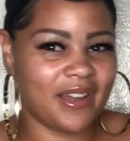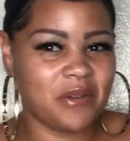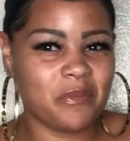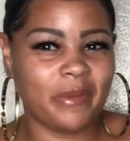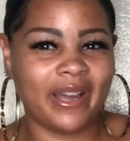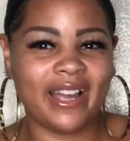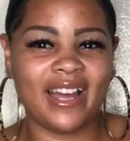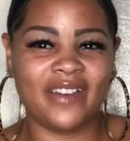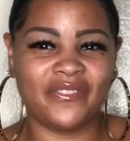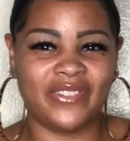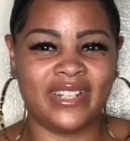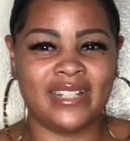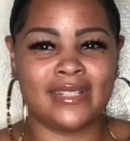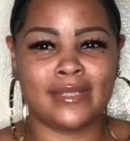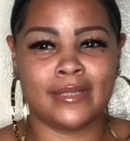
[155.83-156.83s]
My
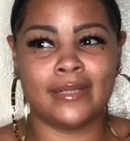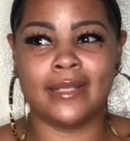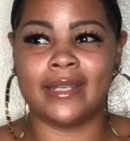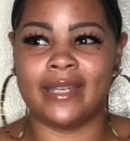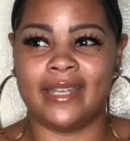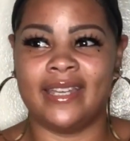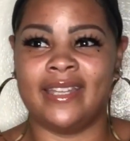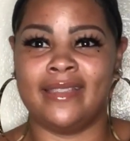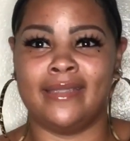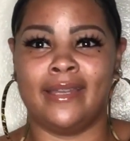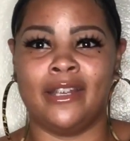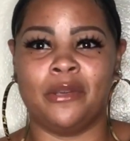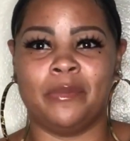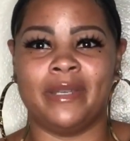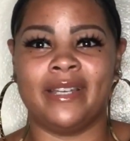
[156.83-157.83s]
confidence took a hit
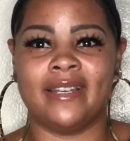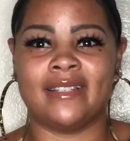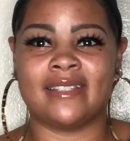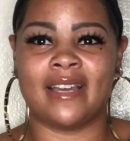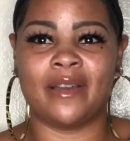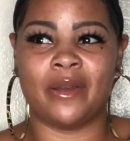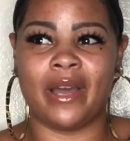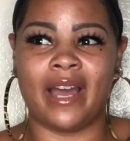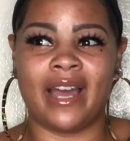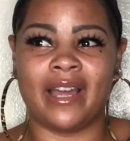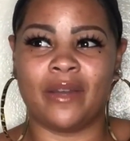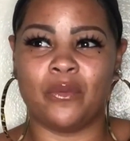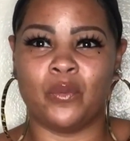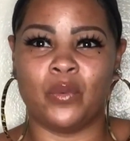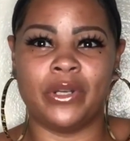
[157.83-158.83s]
there because I
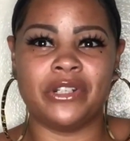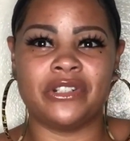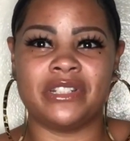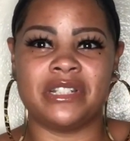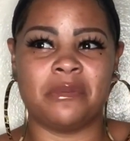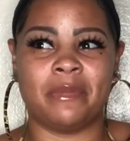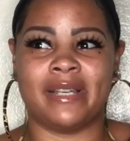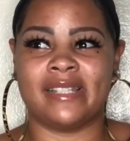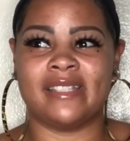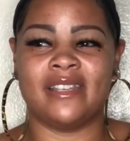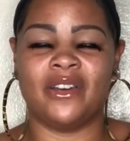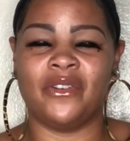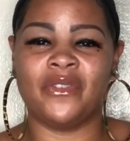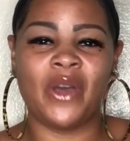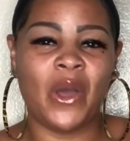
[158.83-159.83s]
wondered to
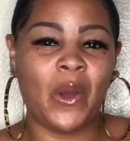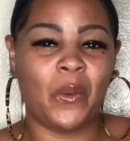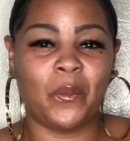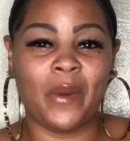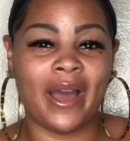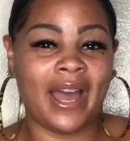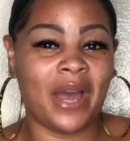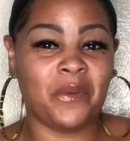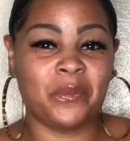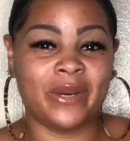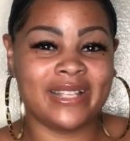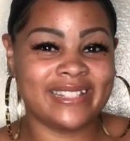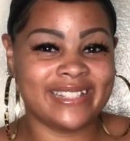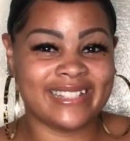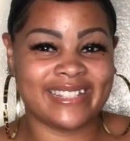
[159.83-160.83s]
myself why I
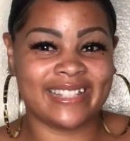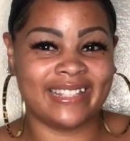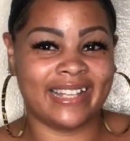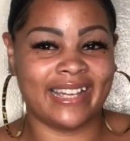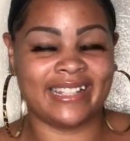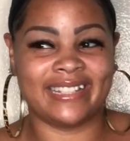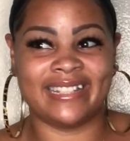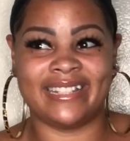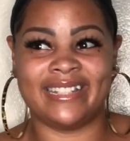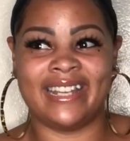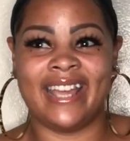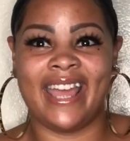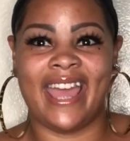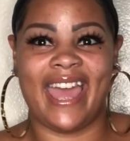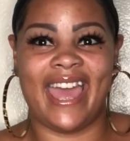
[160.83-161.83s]
wasn't selected
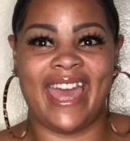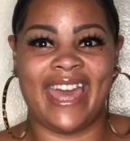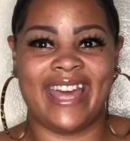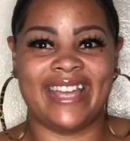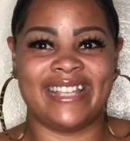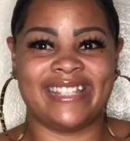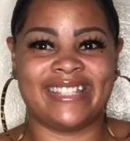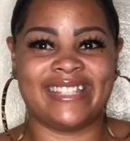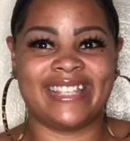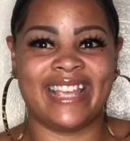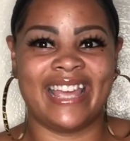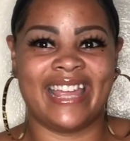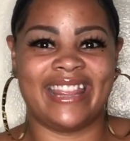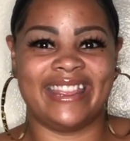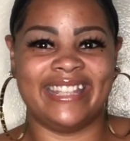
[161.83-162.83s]
as
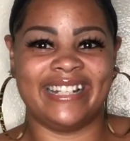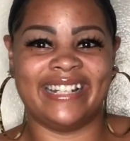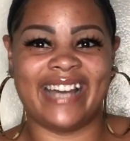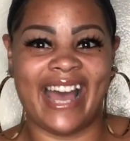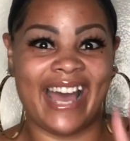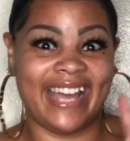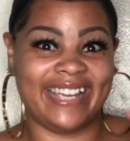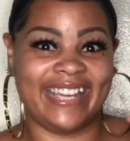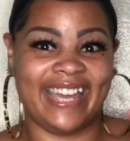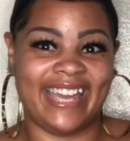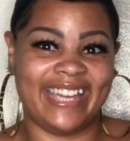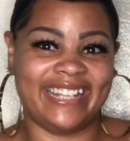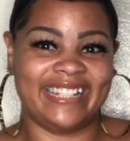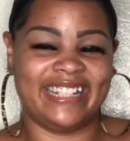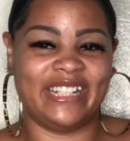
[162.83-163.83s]
the eye
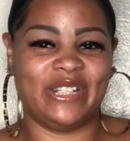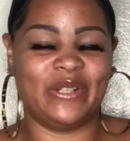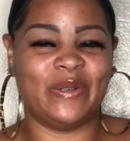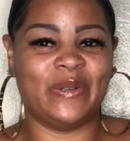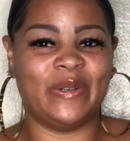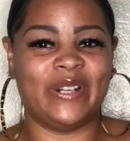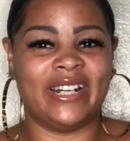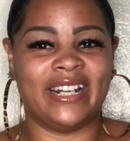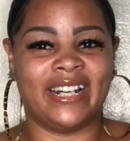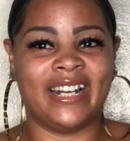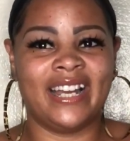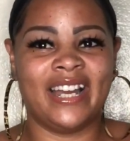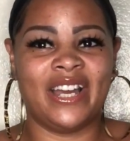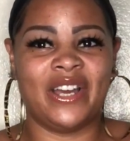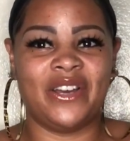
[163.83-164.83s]
candy or
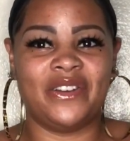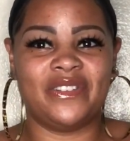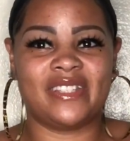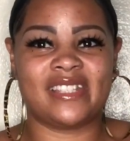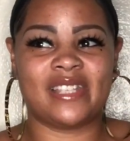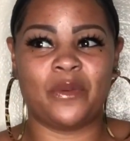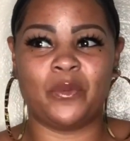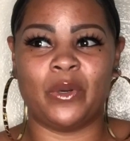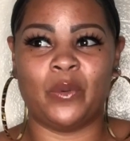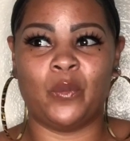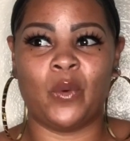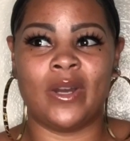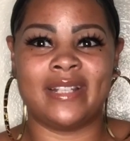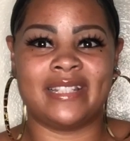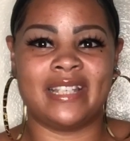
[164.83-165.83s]
someone
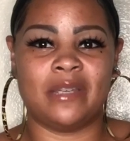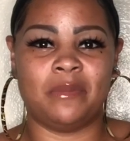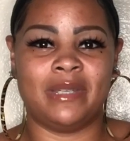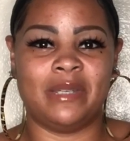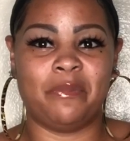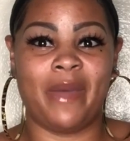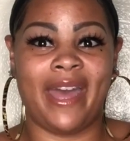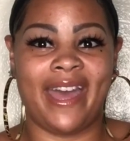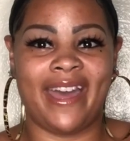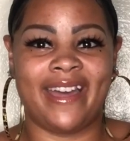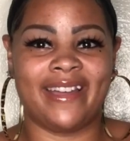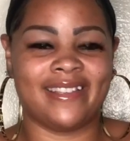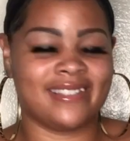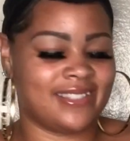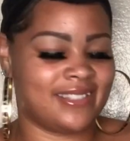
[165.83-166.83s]
wanting me
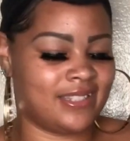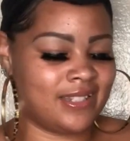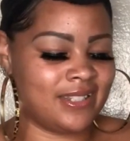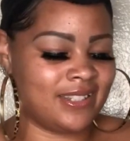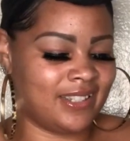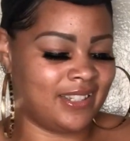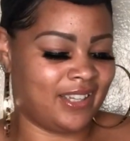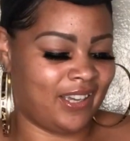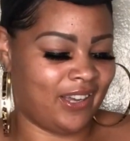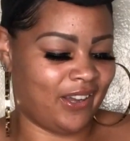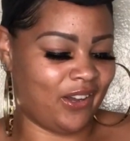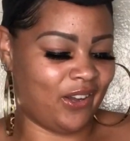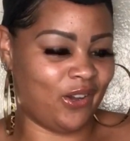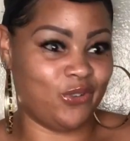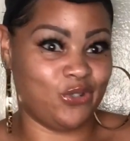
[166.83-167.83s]
past,
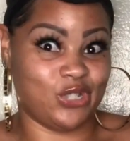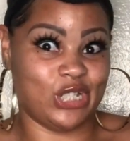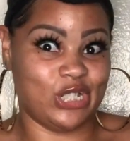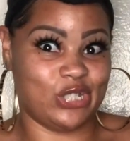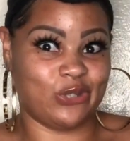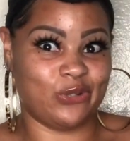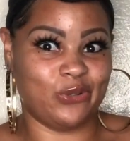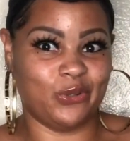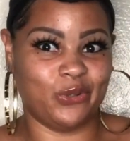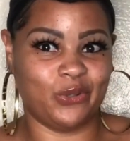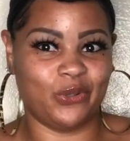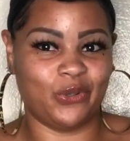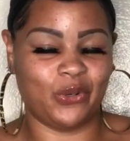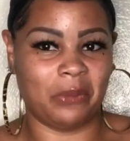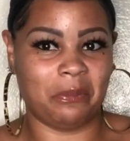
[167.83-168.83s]
oh, she's cool,
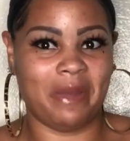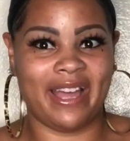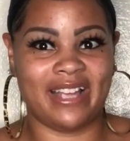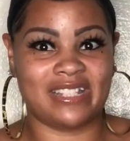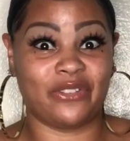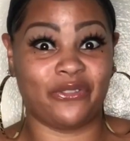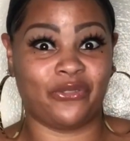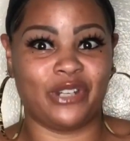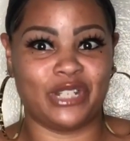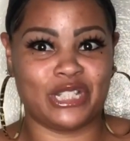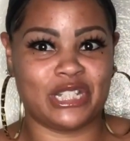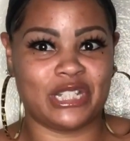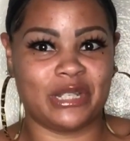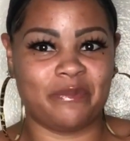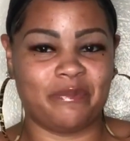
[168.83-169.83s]
or past a
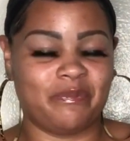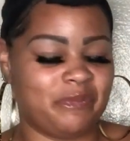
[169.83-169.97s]
friendship.